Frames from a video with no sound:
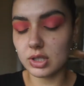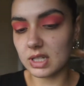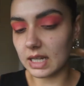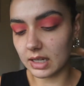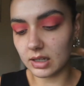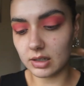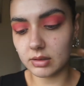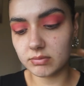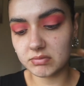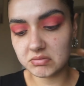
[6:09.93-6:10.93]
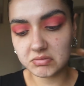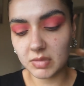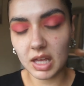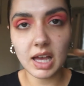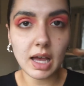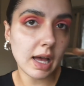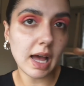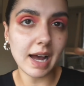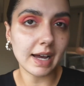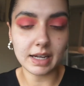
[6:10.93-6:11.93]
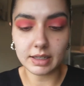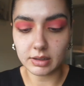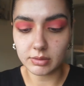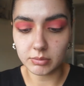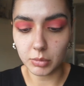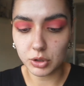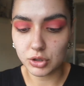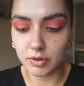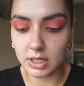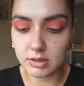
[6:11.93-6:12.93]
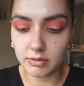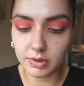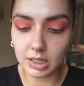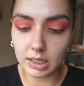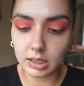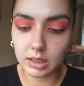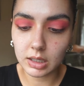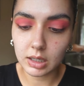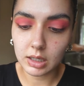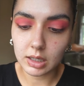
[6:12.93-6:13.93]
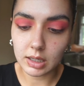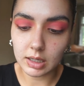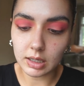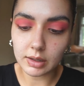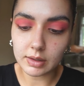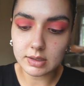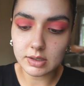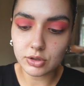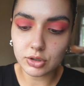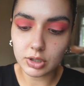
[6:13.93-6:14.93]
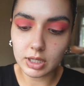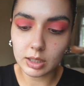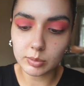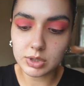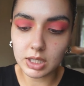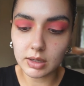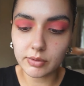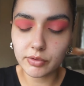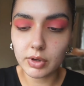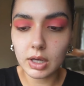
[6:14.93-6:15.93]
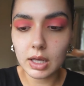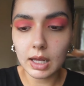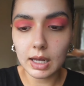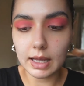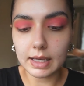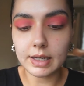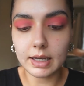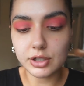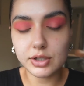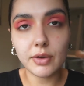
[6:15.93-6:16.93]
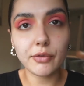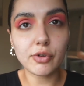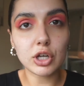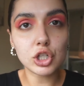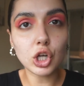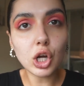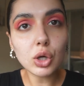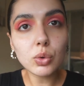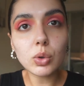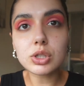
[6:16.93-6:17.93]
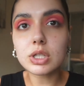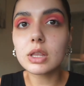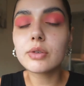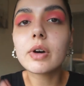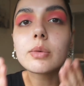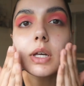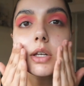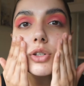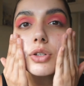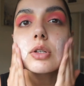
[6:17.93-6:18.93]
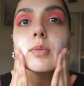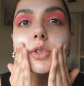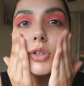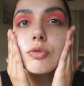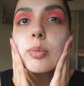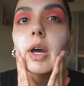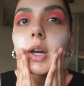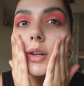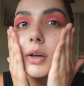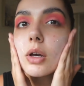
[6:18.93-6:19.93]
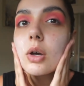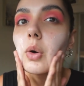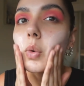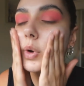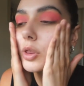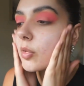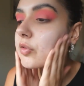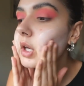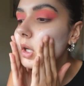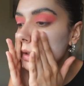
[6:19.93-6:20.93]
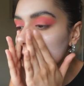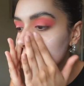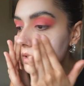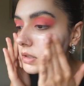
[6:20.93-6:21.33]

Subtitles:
like a highlighting moisturiser if you like, and this is just going to help to give like a nice fresh glow underneath the foundation. So I'm just going to rub that in with my fingers.